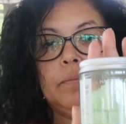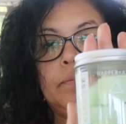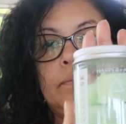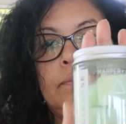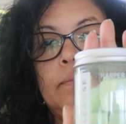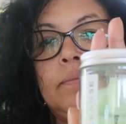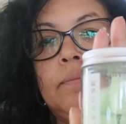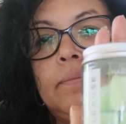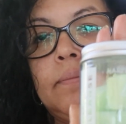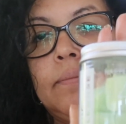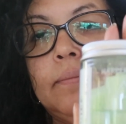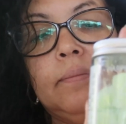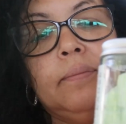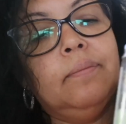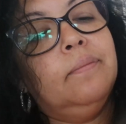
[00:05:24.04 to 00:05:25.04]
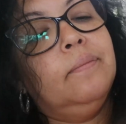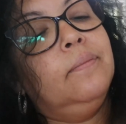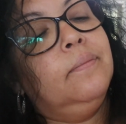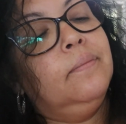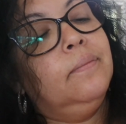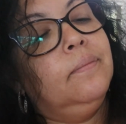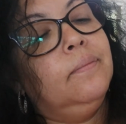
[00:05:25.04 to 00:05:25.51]

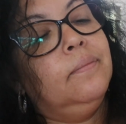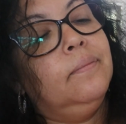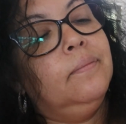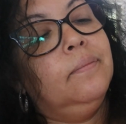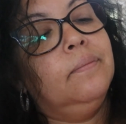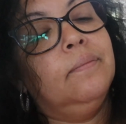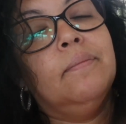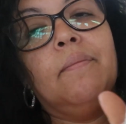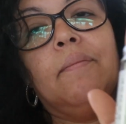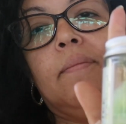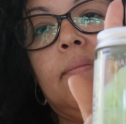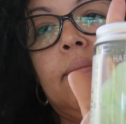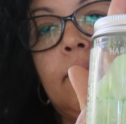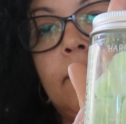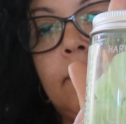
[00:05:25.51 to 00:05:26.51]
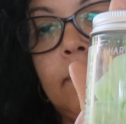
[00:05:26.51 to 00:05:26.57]
[no speech]